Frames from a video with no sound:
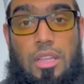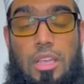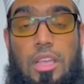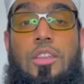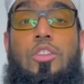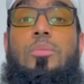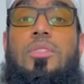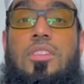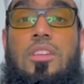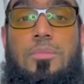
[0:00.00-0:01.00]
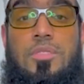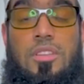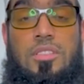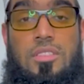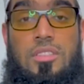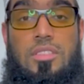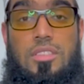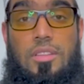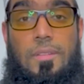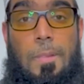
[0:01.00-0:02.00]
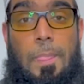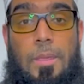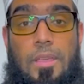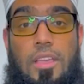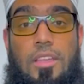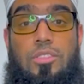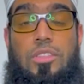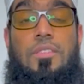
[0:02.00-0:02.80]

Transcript: In normal circumstances, today